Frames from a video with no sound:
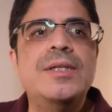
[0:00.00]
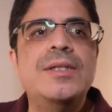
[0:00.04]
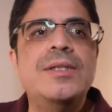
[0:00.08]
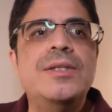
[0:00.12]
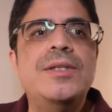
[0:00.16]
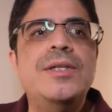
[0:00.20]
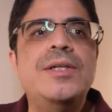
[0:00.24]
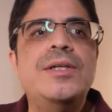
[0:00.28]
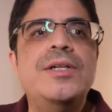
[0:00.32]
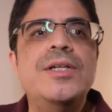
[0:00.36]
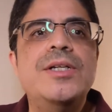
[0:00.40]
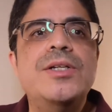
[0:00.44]

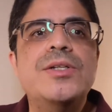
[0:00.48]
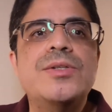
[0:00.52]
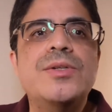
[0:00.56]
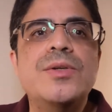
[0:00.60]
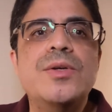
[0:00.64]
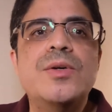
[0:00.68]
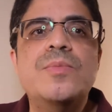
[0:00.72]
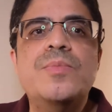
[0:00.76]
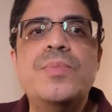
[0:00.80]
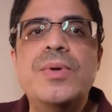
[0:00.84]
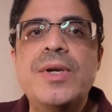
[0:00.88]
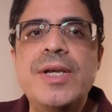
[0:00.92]
There is
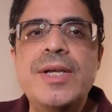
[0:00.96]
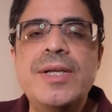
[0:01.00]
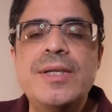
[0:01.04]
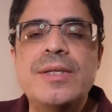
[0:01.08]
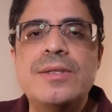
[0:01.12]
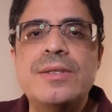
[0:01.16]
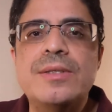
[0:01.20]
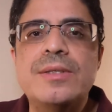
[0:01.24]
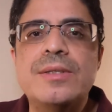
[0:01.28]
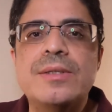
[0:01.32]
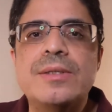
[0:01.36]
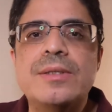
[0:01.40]
no
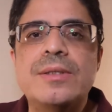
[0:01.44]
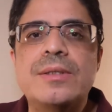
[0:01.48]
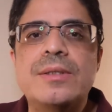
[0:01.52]
place